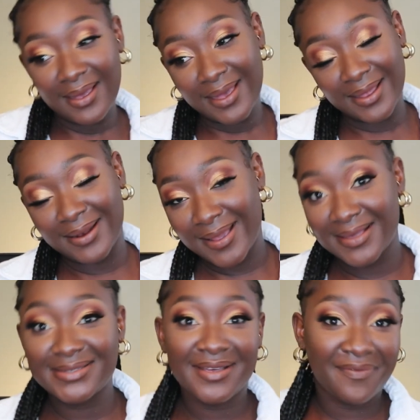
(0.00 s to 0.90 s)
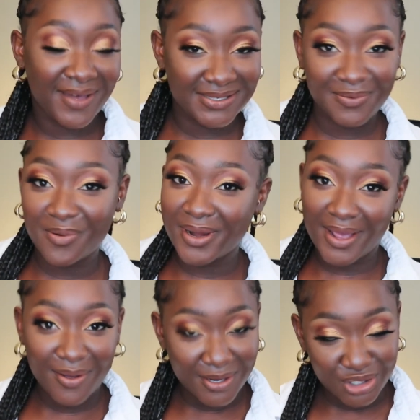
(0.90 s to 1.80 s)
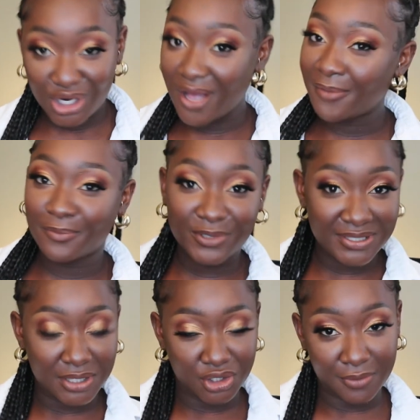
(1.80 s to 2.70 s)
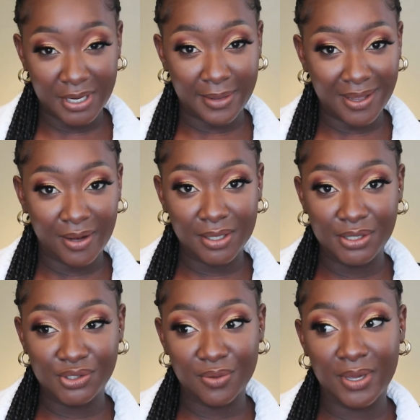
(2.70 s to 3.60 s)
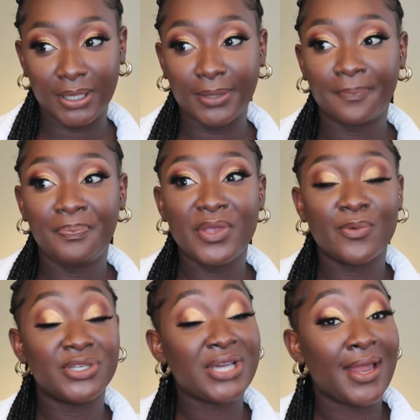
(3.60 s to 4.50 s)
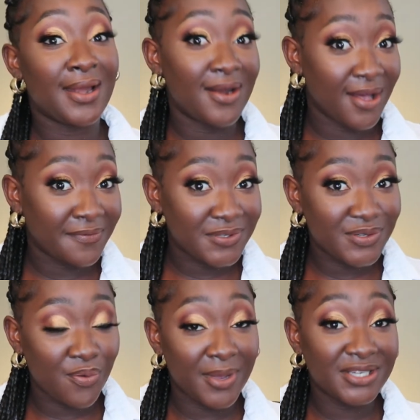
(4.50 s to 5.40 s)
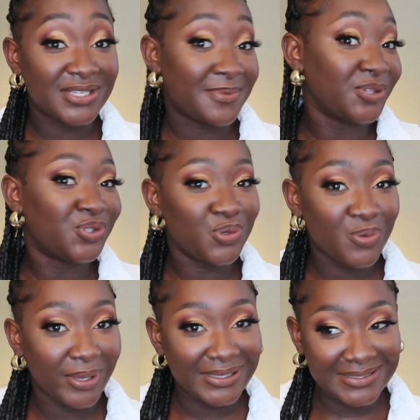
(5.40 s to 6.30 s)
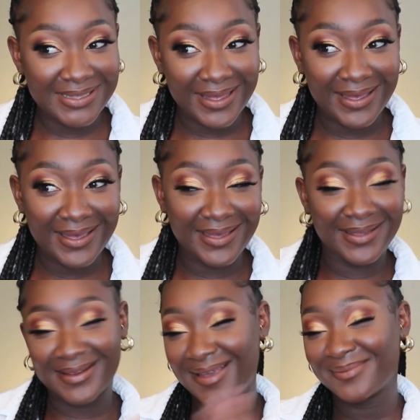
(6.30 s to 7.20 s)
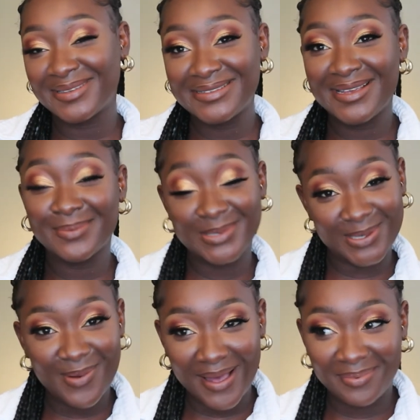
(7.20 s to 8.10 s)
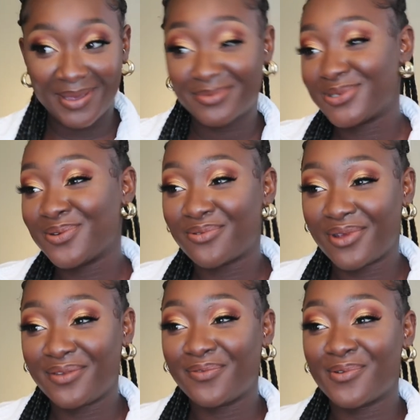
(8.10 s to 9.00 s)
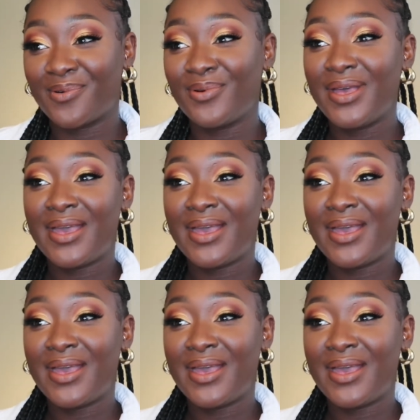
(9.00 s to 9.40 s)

And like I said, fast forward, I got a job, which is a job that I'm currently doing, which I love so much. It's been 2 weeks there, and I must say I'm so happy, I'm so grateful.